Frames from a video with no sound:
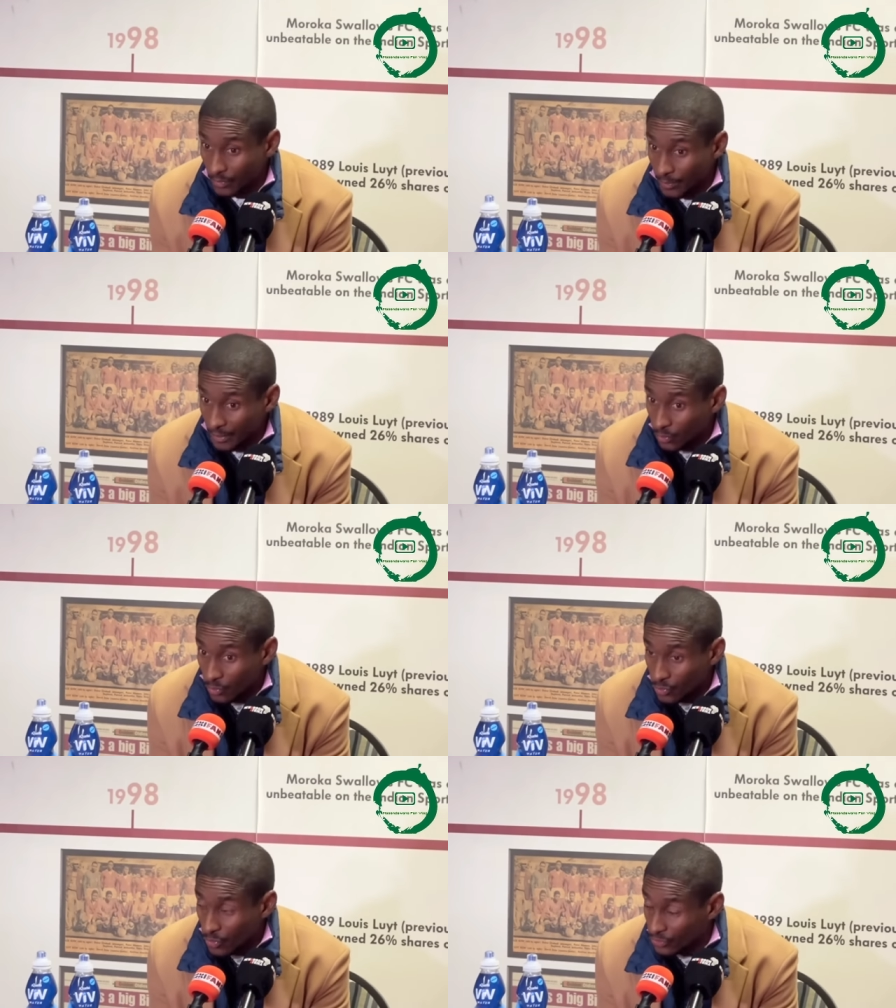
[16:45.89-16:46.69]
But
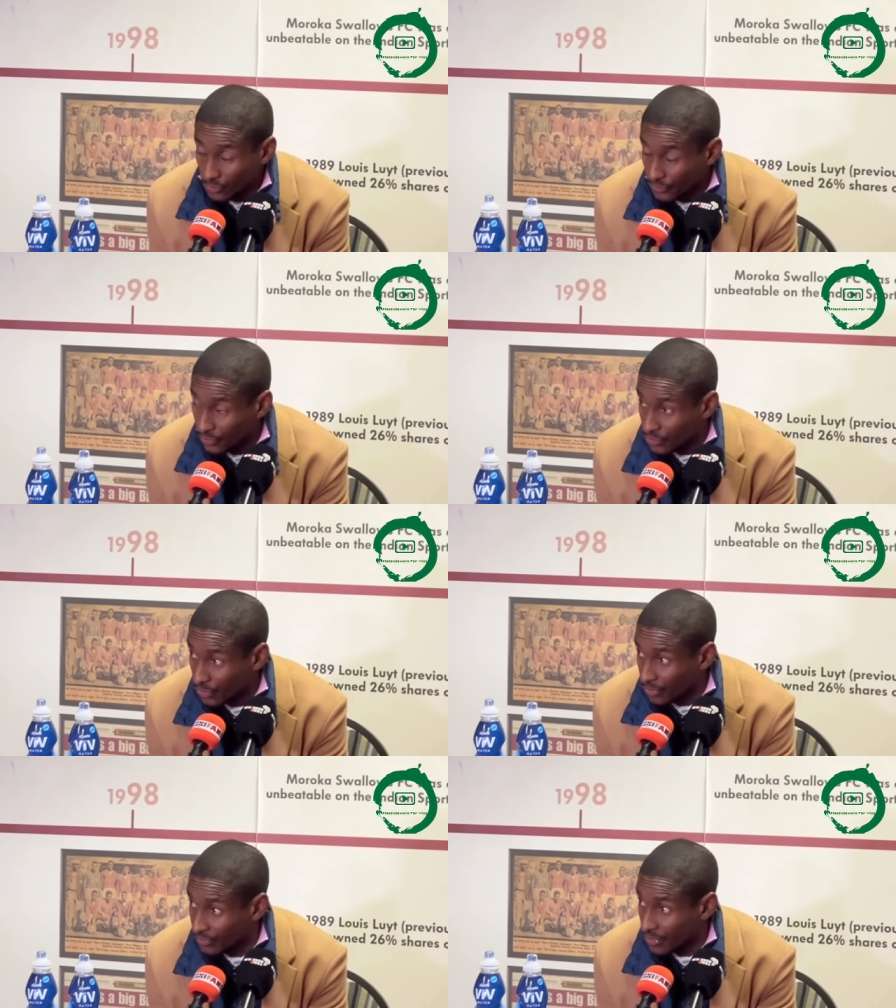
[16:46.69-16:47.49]
who's going to feel
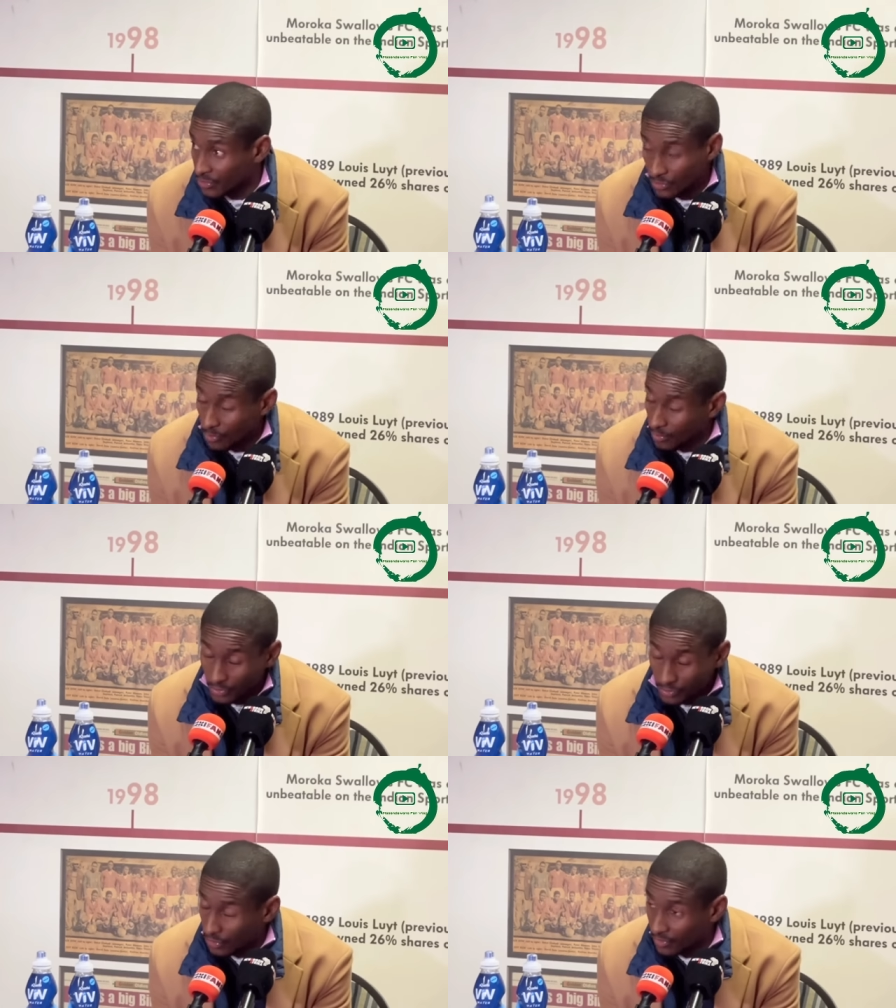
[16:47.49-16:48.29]
sorry for us?
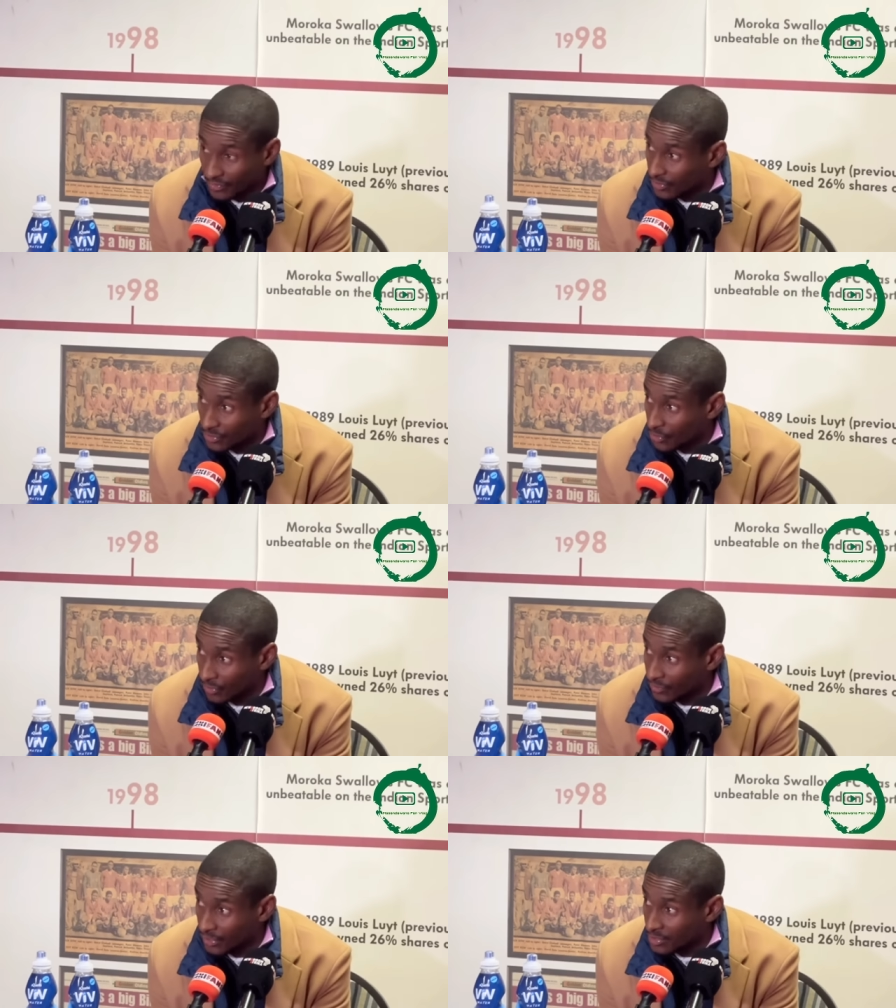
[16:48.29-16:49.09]
Nobody's going to feel sorry
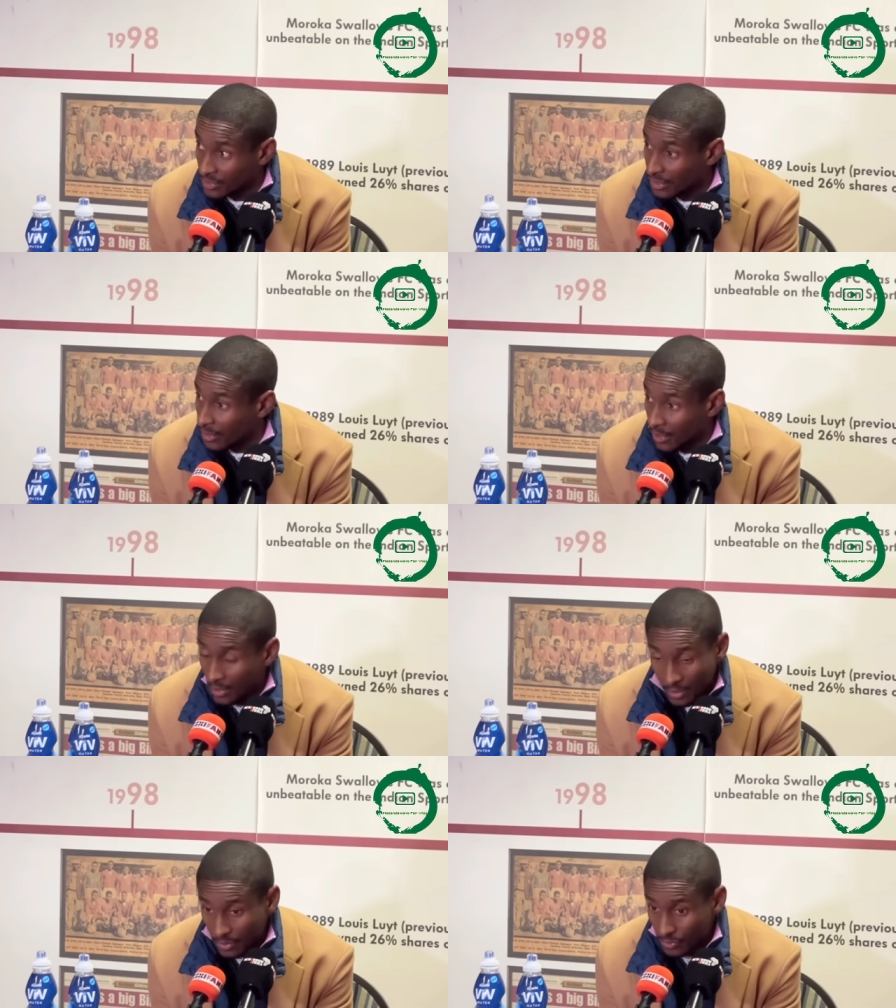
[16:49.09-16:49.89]
for us.
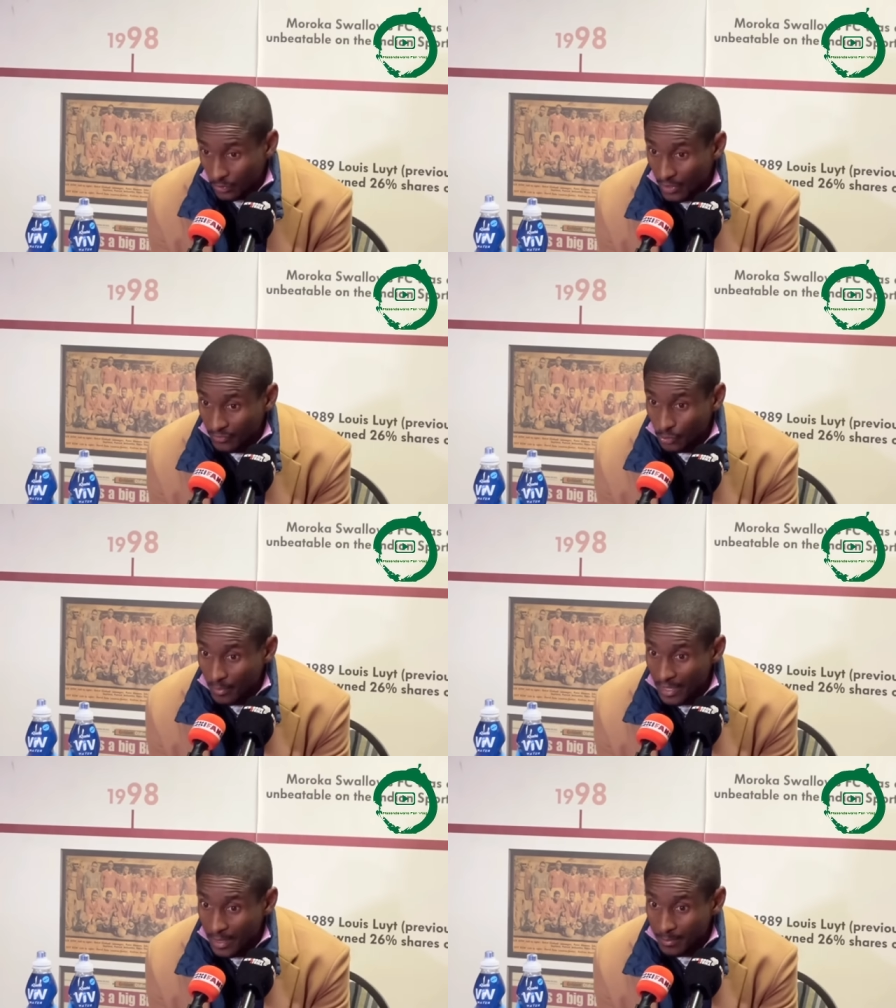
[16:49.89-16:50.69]
So we have to
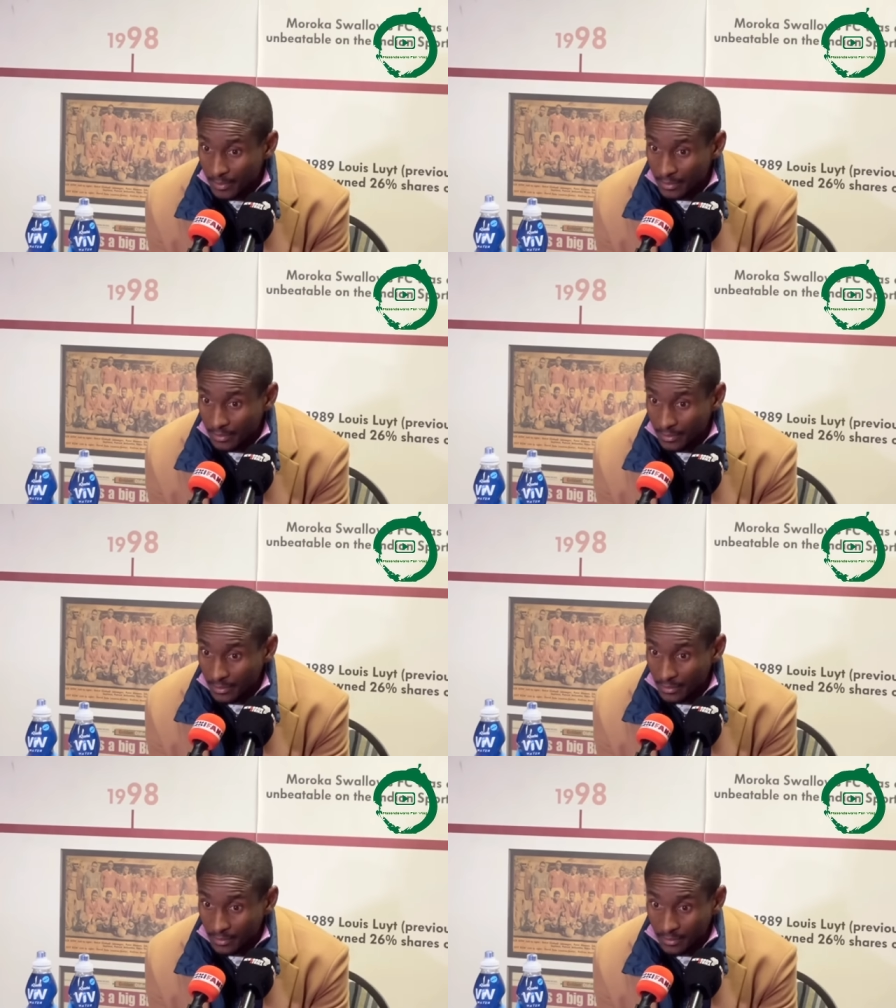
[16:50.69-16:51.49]
man up and
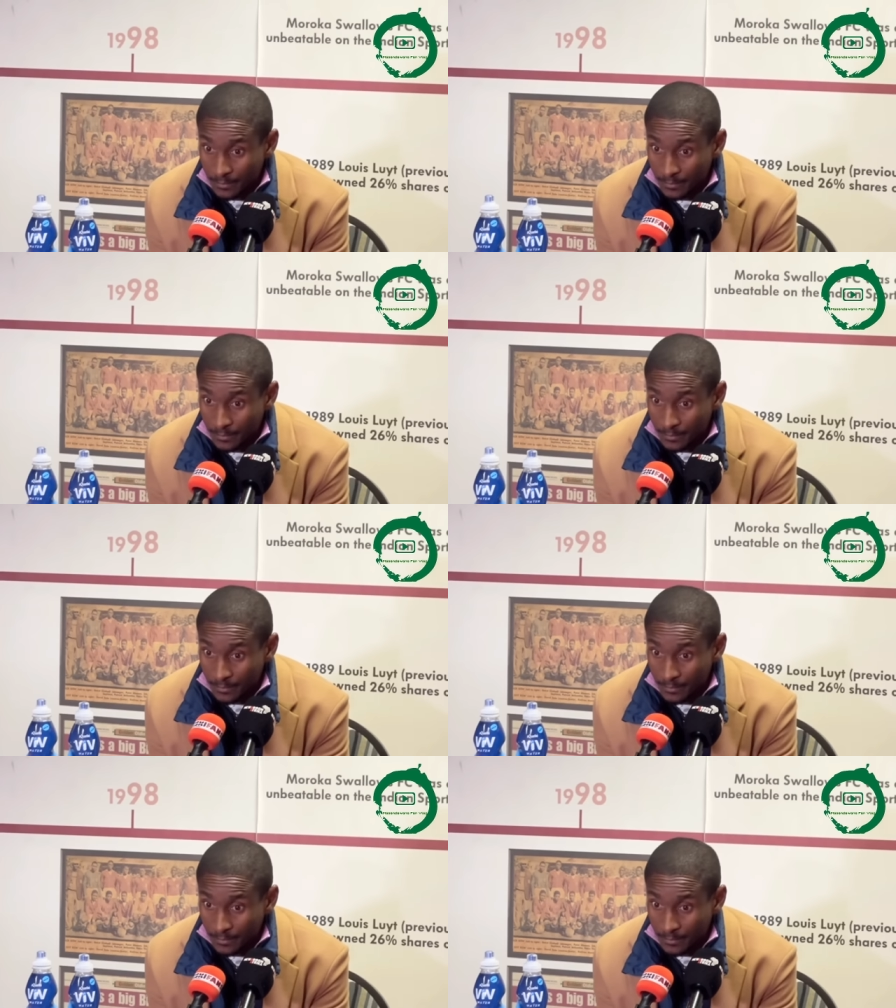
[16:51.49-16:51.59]
uh,